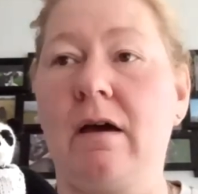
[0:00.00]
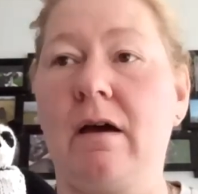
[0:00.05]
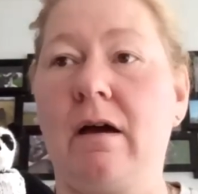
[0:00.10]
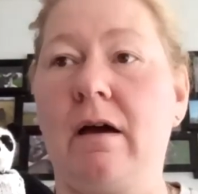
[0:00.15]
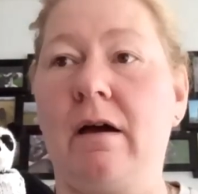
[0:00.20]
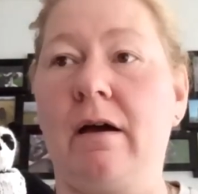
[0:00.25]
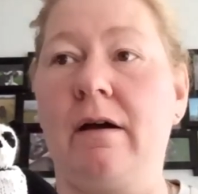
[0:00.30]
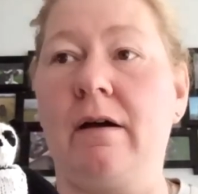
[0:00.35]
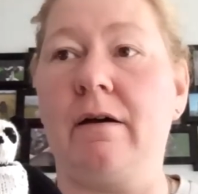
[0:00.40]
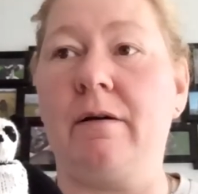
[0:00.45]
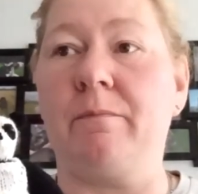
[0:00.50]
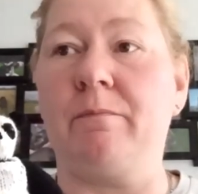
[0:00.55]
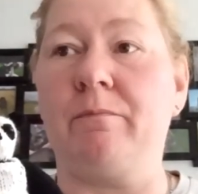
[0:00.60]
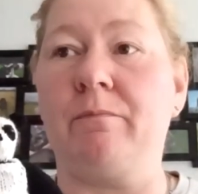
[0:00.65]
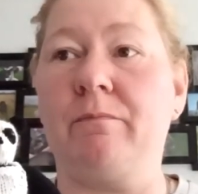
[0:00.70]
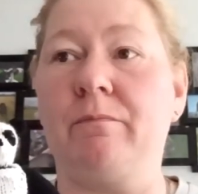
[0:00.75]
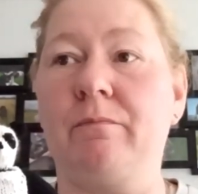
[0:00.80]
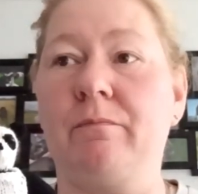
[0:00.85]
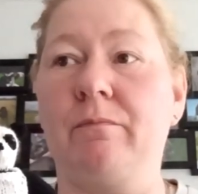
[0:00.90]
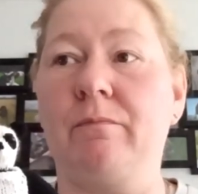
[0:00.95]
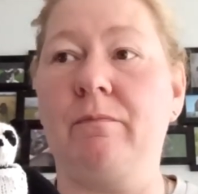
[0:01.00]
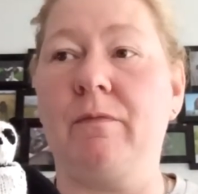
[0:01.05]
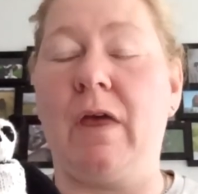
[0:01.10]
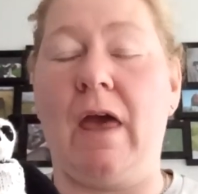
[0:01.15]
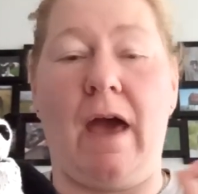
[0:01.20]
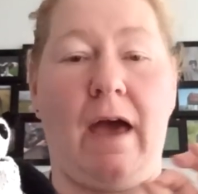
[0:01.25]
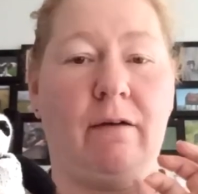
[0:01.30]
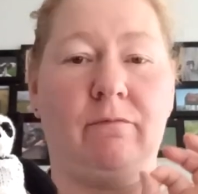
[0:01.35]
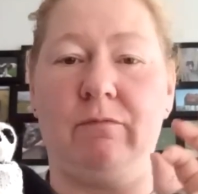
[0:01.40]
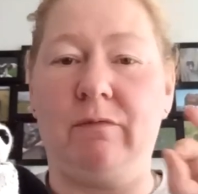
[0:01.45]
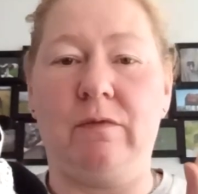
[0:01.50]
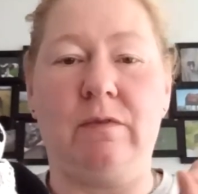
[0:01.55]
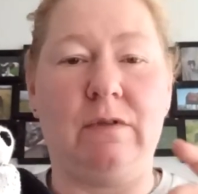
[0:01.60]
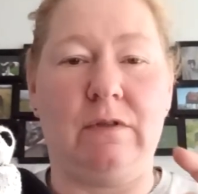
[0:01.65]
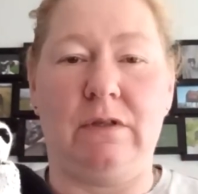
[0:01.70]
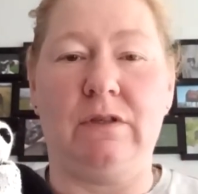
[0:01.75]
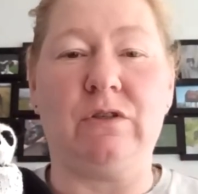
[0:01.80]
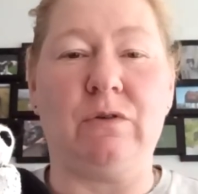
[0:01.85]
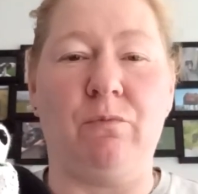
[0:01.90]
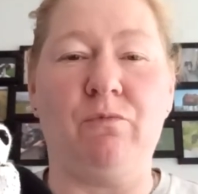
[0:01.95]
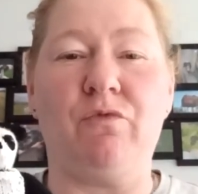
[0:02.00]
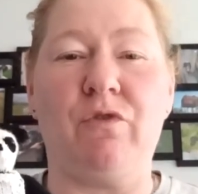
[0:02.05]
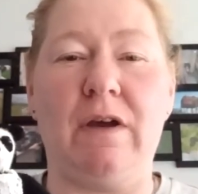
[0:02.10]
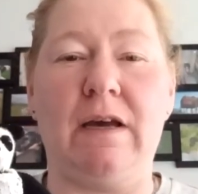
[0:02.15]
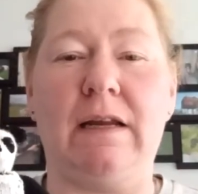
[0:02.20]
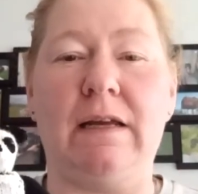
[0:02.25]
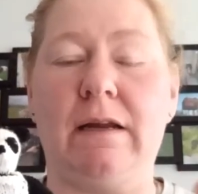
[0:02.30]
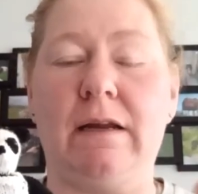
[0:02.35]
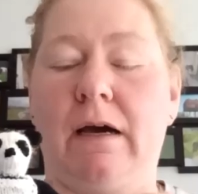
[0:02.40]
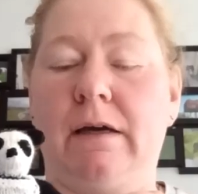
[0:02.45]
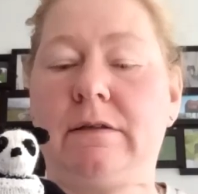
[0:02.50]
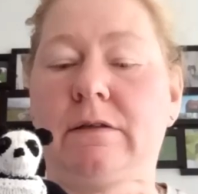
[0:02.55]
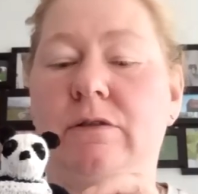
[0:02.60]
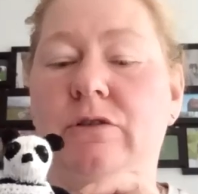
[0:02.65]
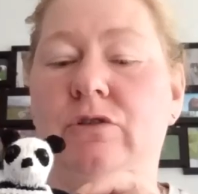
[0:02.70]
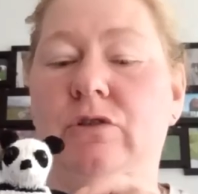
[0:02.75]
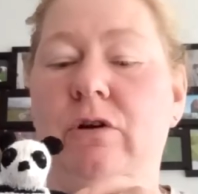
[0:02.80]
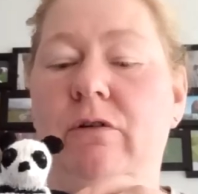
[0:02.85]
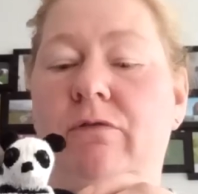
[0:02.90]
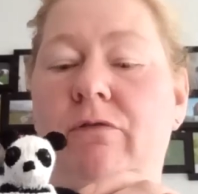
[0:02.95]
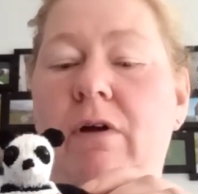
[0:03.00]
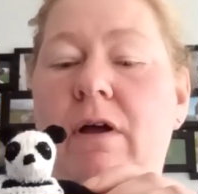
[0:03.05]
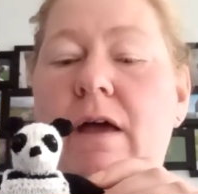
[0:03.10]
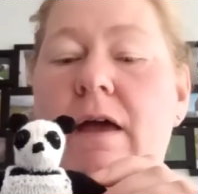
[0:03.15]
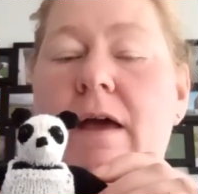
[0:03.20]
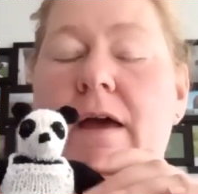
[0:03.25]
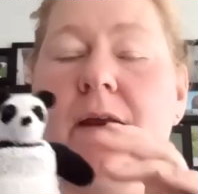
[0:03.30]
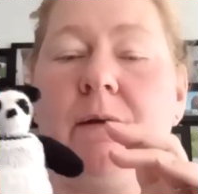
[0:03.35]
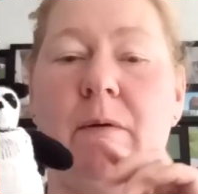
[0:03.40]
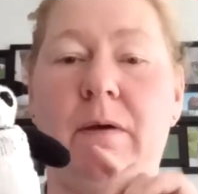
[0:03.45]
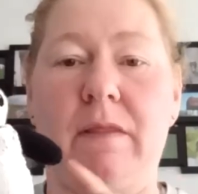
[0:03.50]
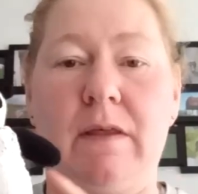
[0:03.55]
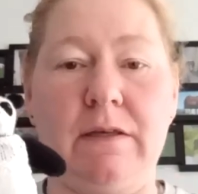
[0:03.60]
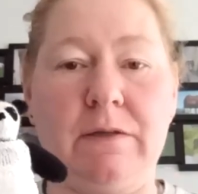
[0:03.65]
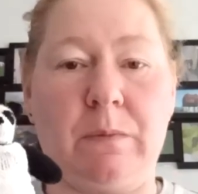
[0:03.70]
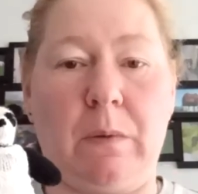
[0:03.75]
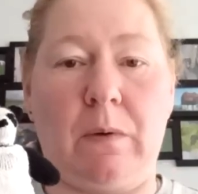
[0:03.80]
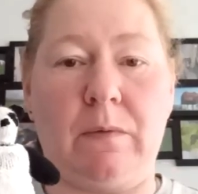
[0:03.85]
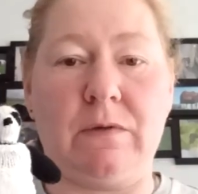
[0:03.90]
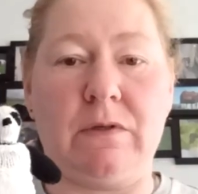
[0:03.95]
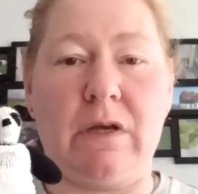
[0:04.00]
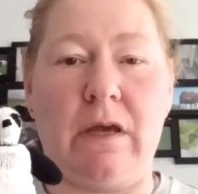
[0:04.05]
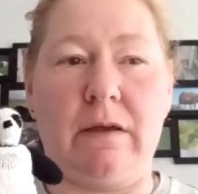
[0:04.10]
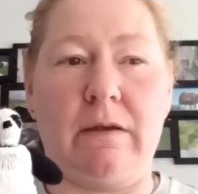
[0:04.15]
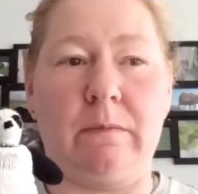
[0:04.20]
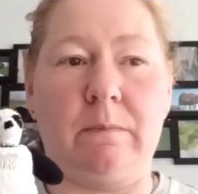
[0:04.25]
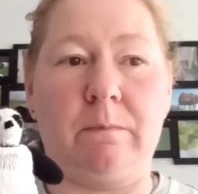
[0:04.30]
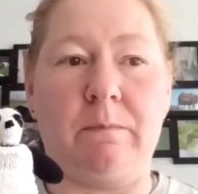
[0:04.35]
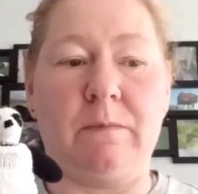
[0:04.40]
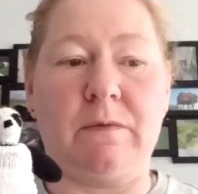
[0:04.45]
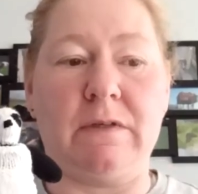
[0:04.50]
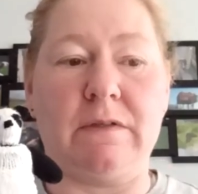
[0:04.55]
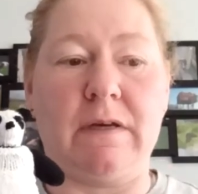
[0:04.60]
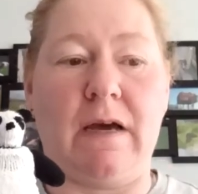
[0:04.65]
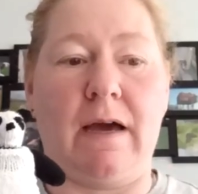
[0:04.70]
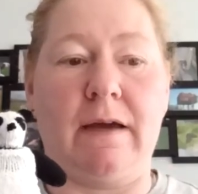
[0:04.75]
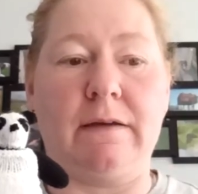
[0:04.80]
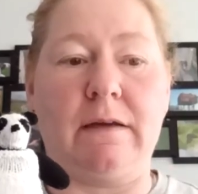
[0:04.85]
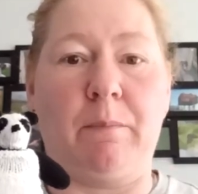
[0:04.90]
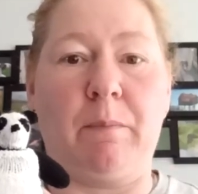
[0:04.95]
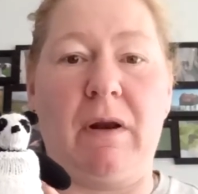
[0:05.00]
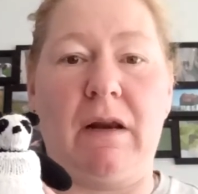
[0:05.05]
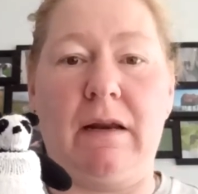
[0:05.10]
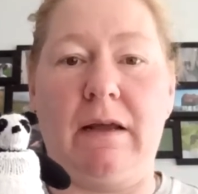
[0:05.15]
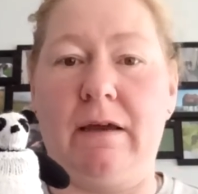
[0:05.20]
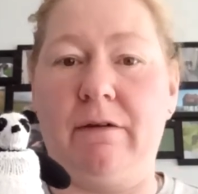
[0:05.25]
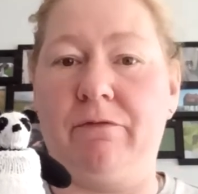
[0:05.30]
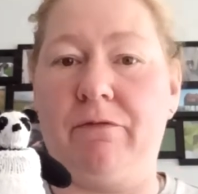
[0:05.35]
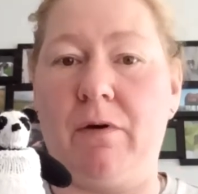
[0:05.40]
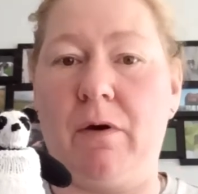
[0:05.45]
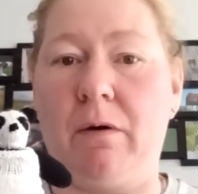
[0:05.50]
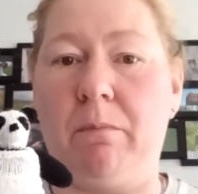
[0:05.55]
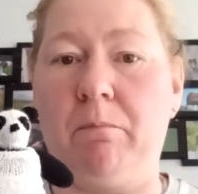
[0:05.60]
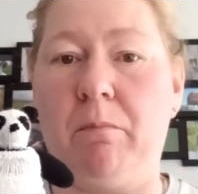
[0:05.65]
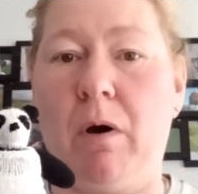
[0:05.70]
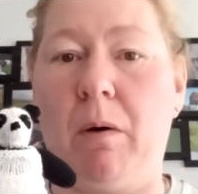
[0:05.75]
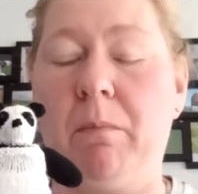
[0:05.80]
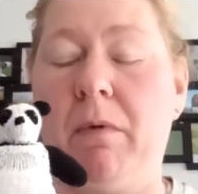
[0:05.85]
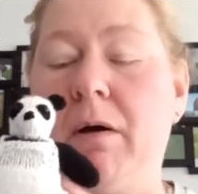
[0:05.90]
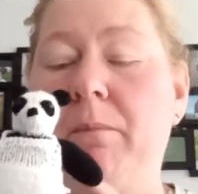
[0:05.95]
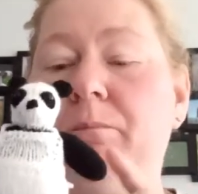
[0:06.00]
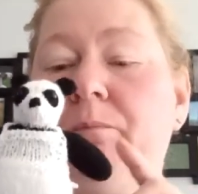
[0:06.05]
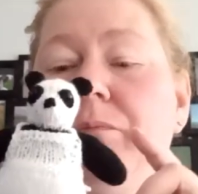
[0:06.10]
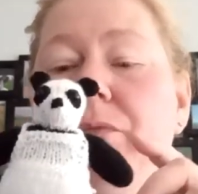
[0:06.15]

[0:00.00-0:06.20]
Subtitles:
Yeah, some really nice stuff. Anyway, this one she designed, I believe, for her mum.